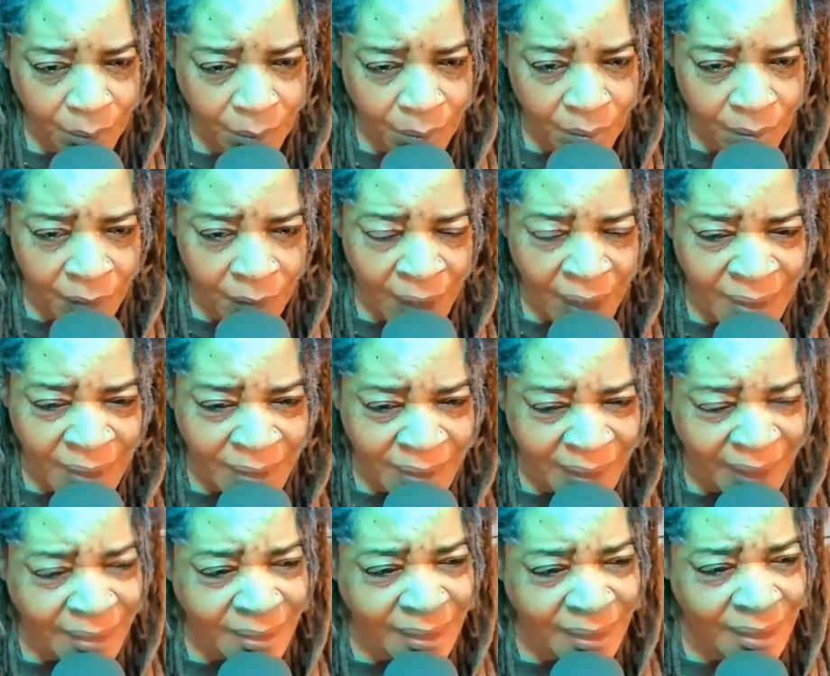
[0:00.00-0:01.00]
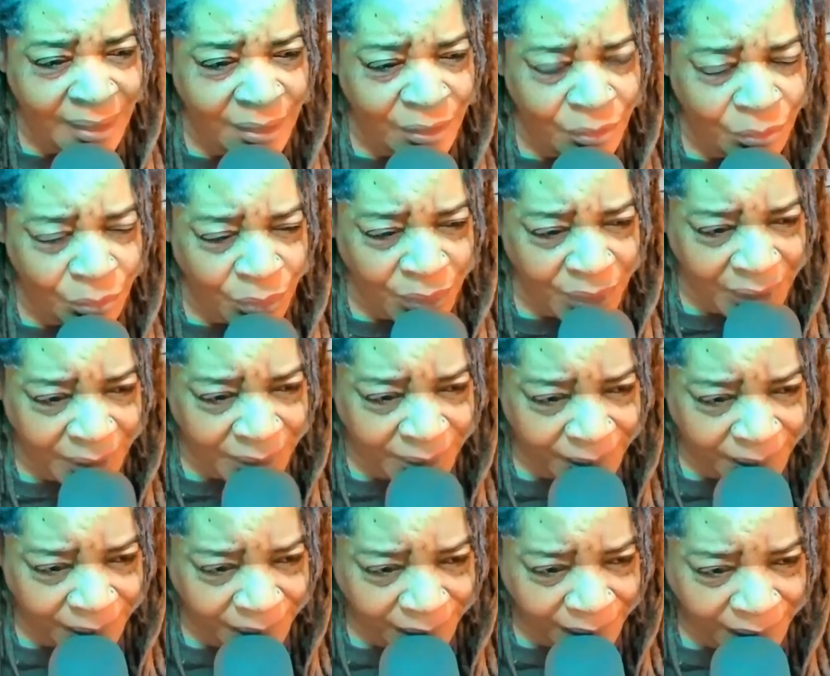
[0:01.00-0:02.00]
in 1620.
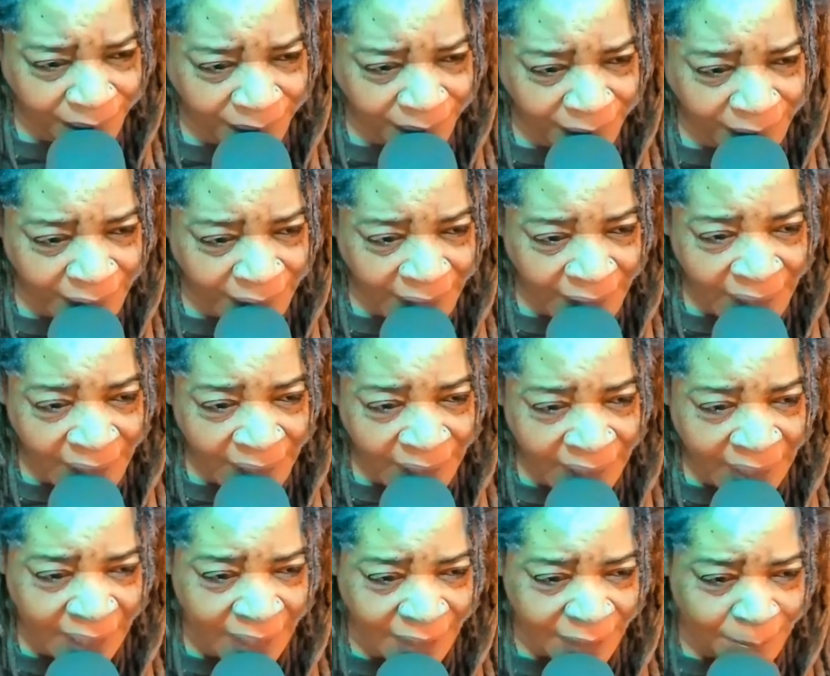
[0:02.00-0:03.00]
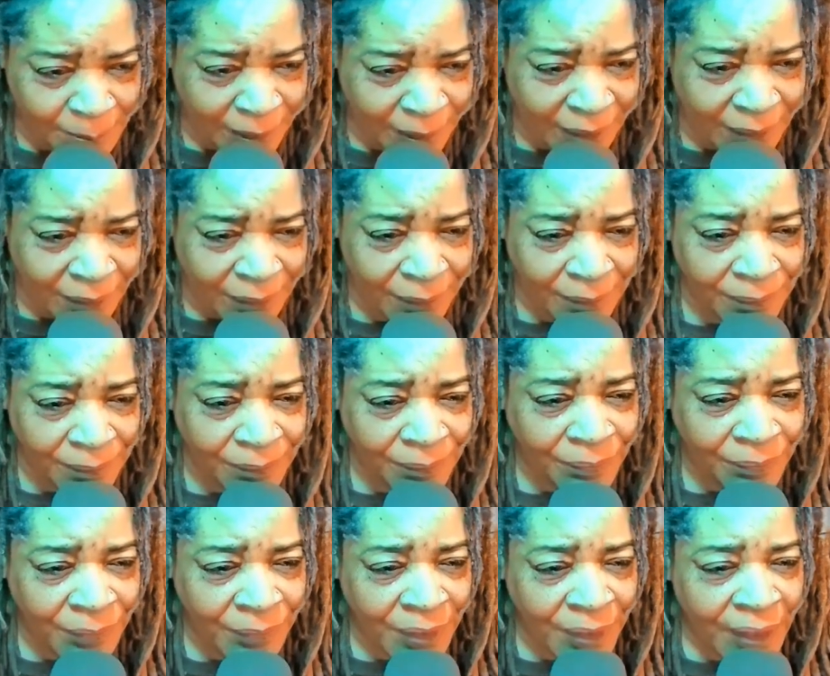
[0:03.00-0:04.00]
Gets better.
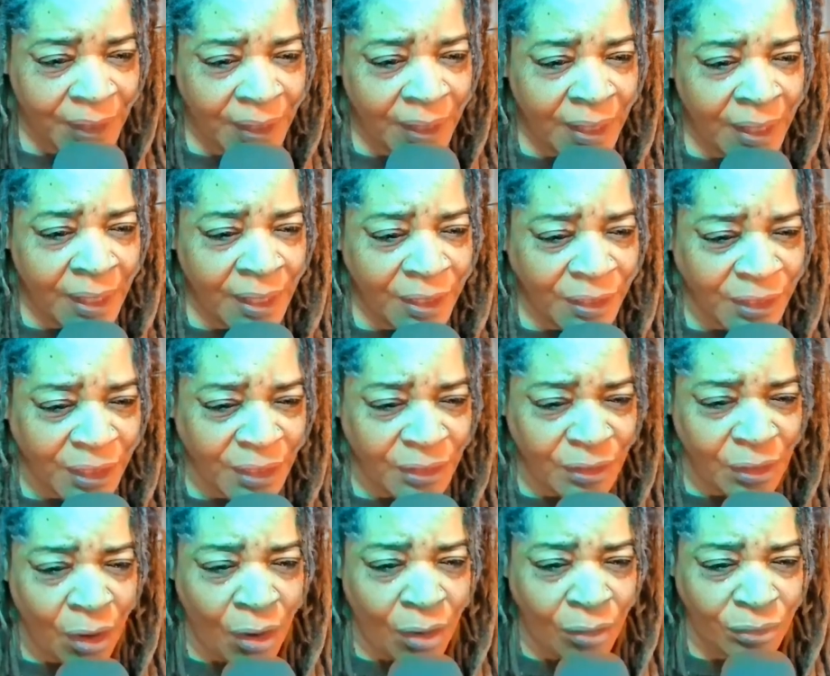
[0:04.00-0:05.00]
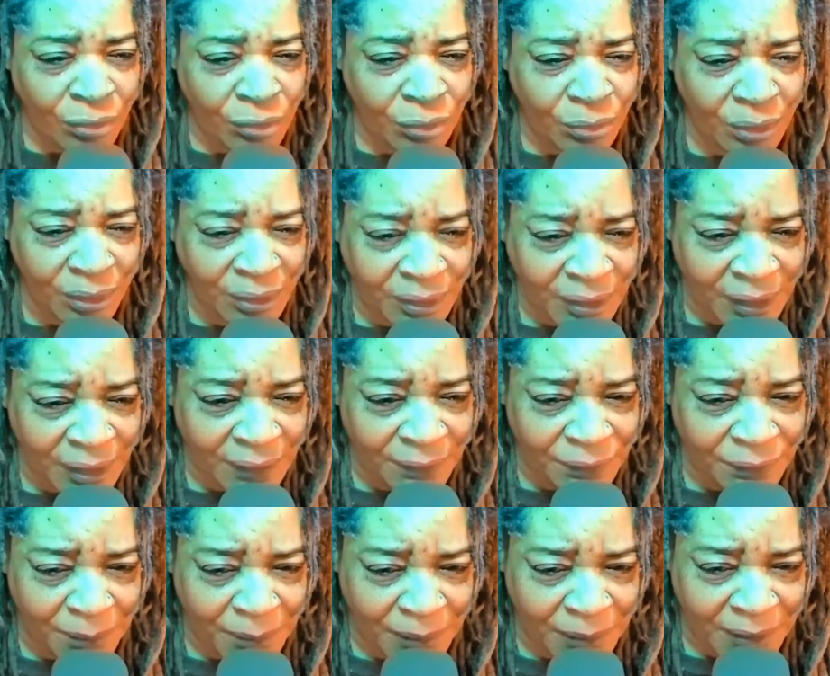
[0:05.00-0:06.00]
She's also descended
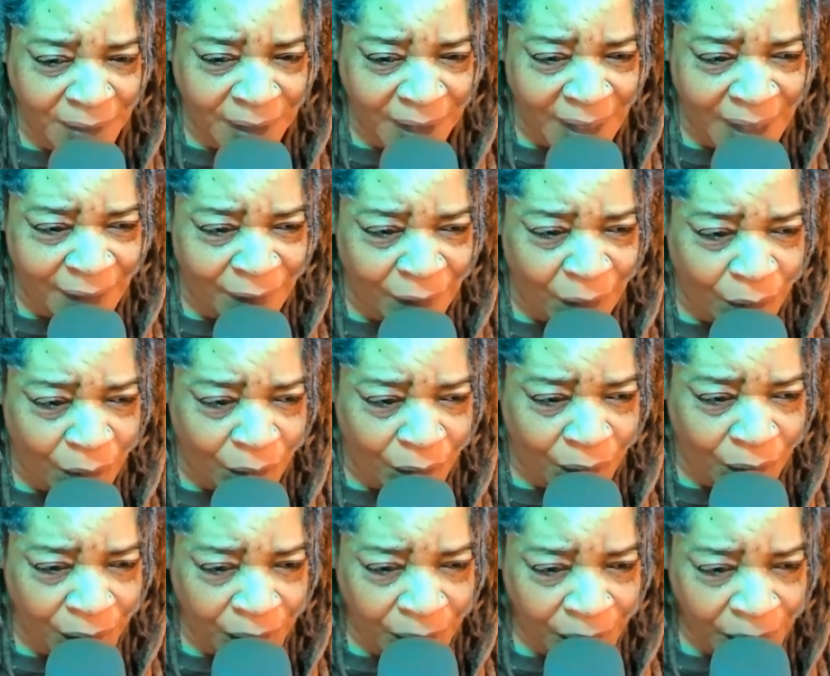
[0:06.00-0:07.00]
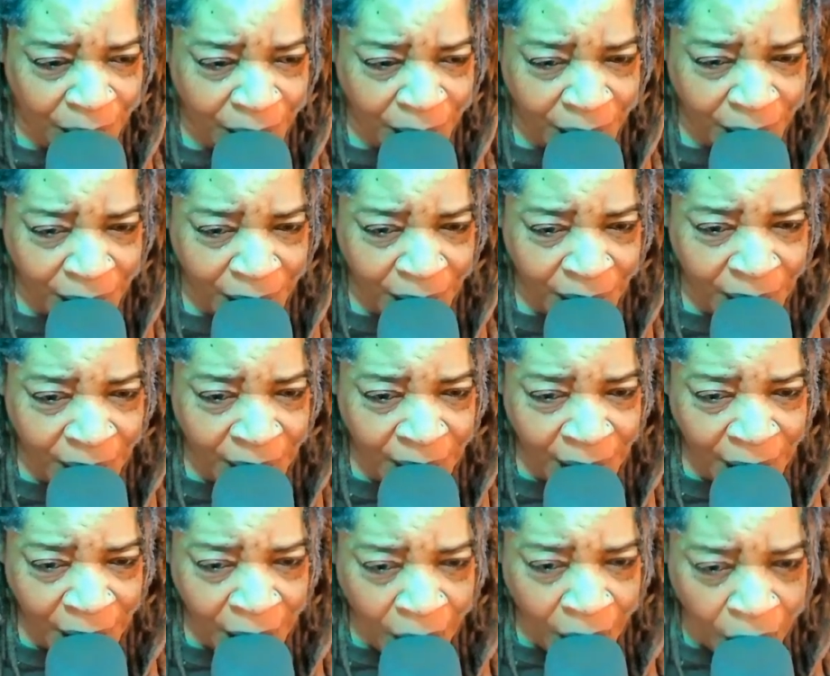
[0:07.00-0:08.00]
from a slave owner.
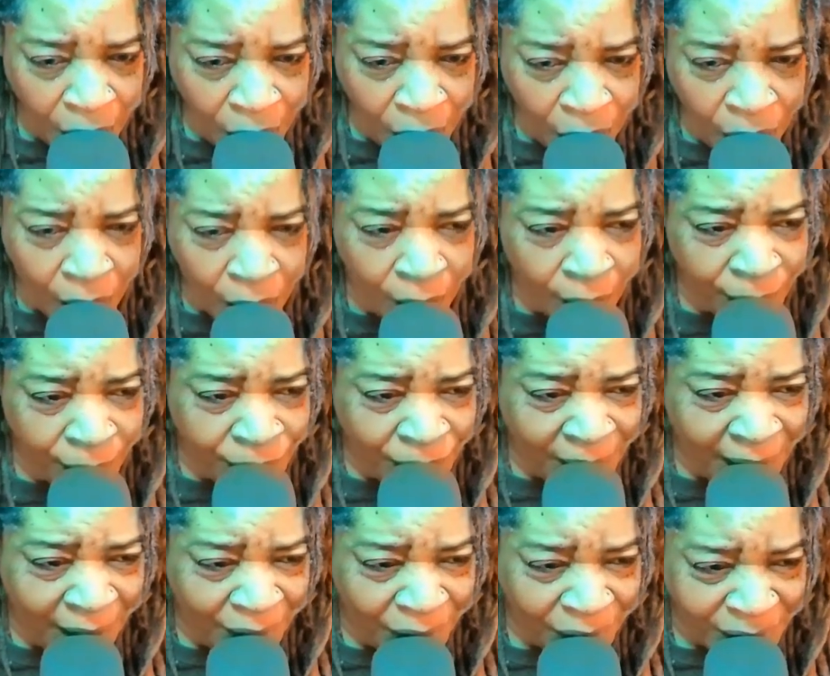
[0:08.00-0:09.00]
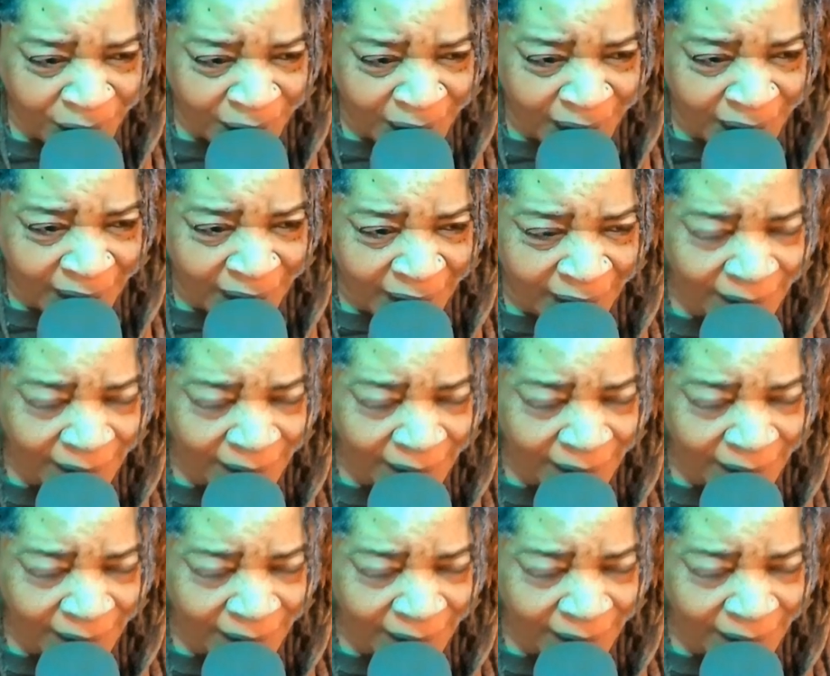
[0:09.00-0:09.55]
On her father's side